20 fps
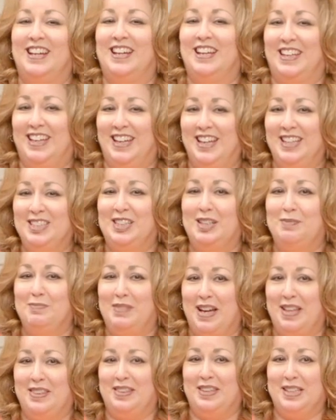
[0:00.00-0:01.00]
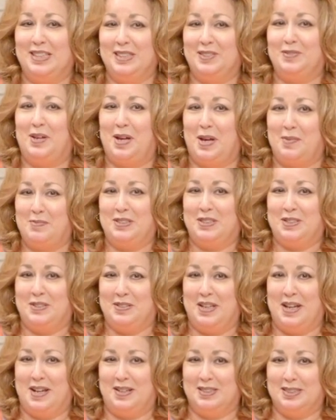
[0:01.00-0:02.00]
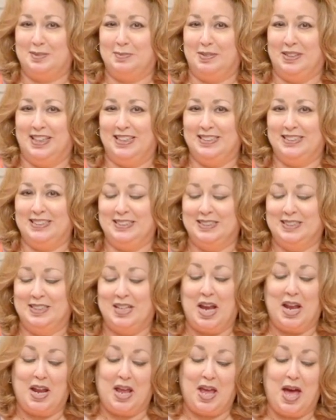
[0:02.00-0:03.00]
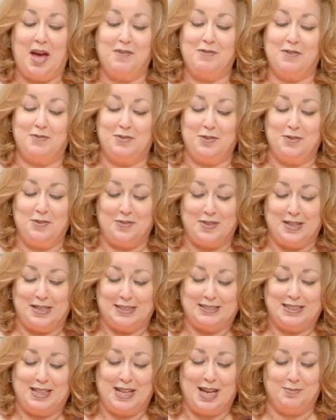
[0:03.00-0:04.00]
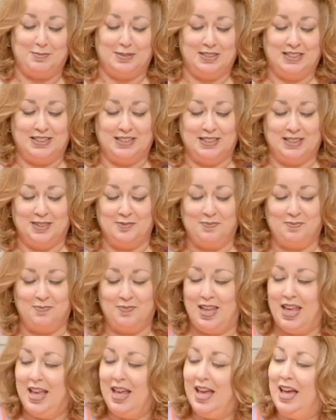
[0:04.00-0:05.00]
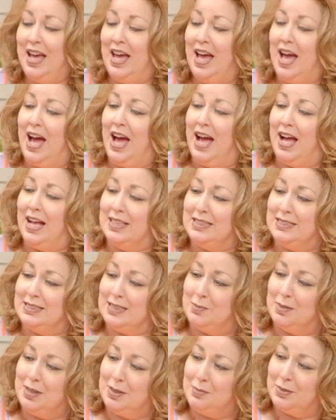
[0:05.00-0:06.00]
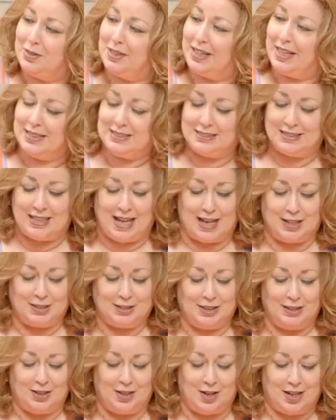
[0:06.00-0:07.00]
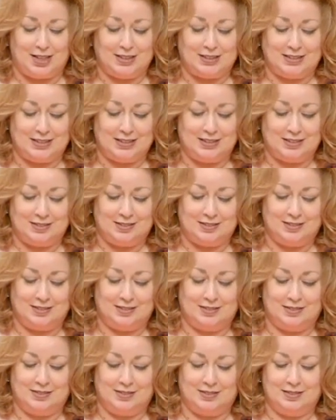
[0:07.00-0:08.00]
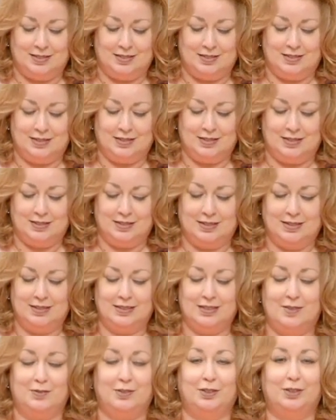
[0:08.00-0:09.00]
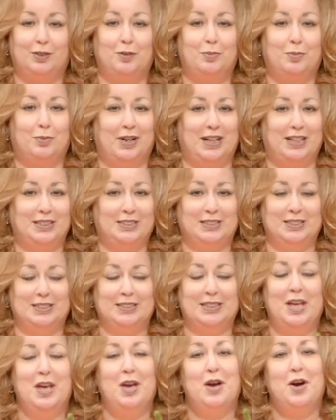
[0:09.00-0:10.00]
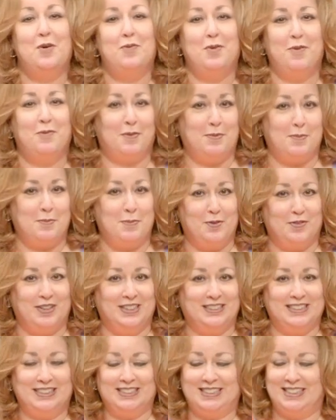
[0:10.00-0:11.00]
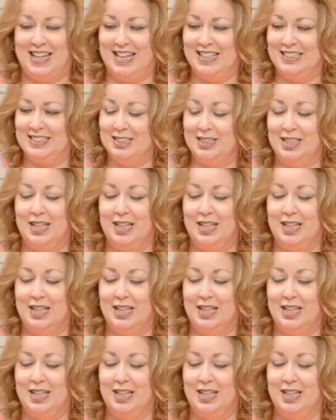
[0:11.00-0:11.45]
Occasionally bad things will happen to good houseplants, and I have a few things that happened here. Some of the plants actually lost several little branches when we were moving to set.